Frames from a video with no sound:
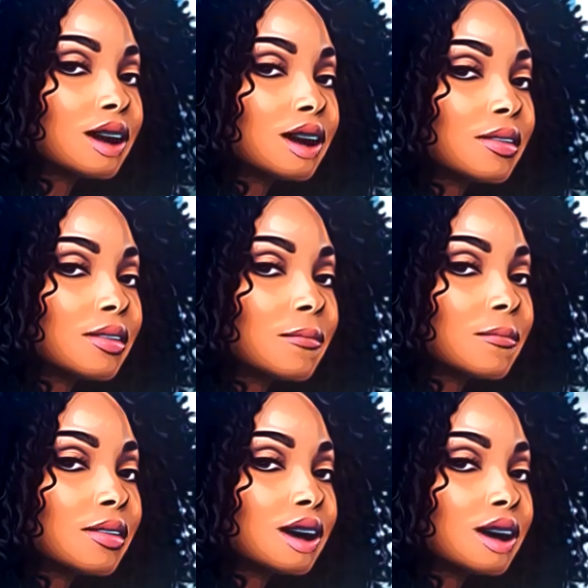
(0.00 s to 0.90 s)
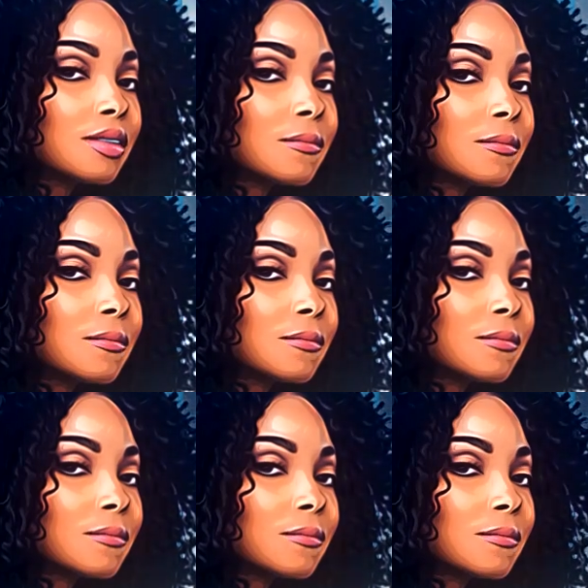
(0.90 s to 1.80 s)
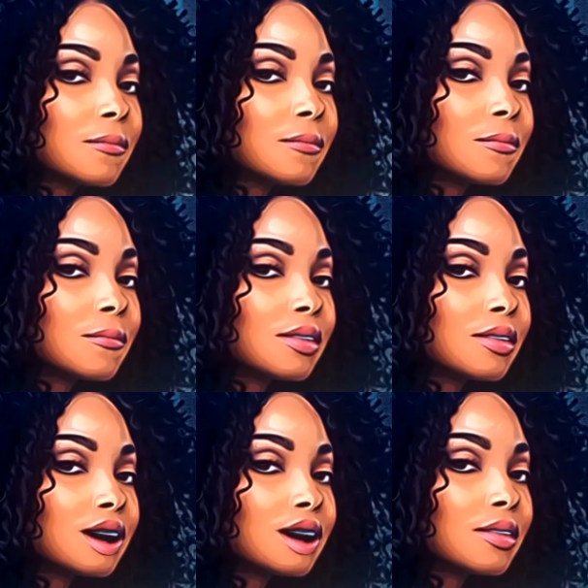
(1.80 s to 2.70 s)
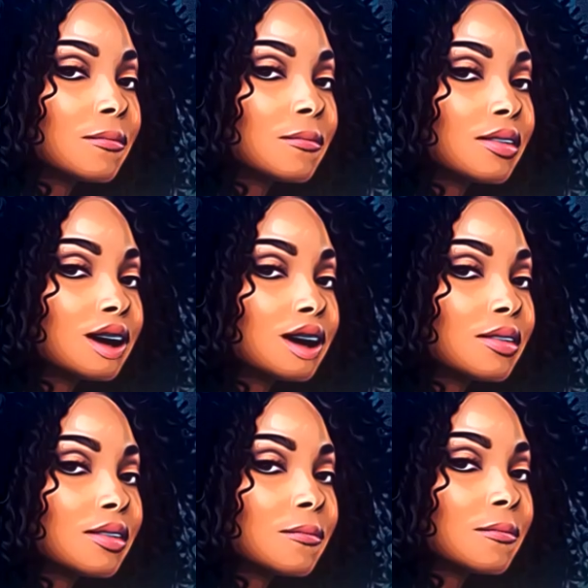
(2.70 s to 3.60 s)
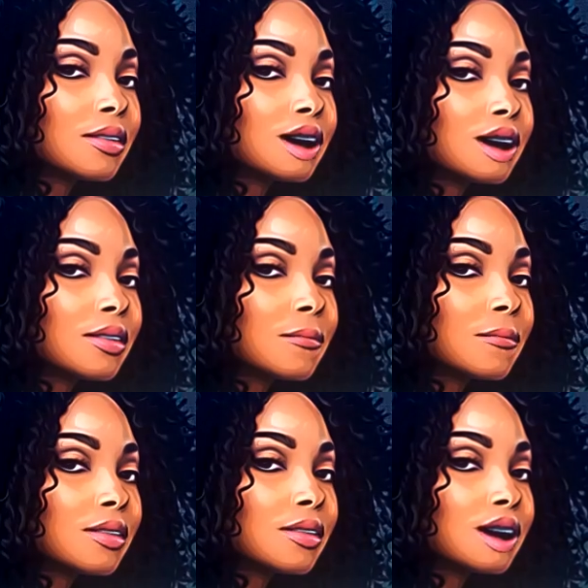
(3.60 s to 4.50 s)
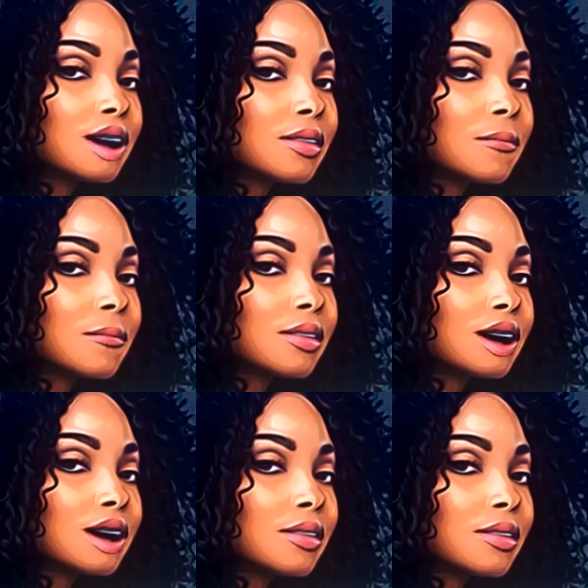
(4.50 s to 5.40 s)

You do know that Alexis is playing you like a fiddle. And even if she says yes on decision day,